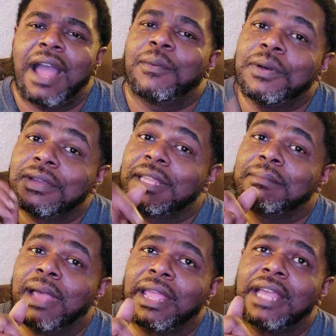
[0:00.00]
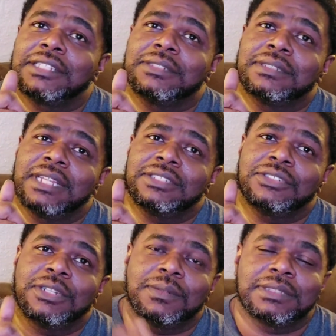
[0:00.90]
I will get back at you and let
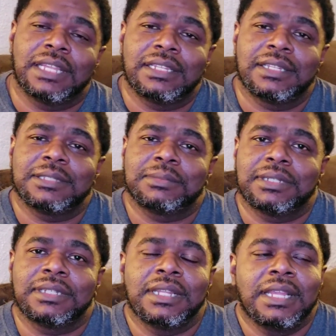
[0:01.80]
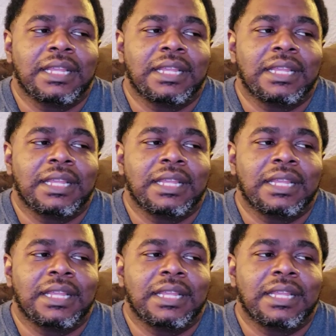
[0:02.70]
you know what that is, but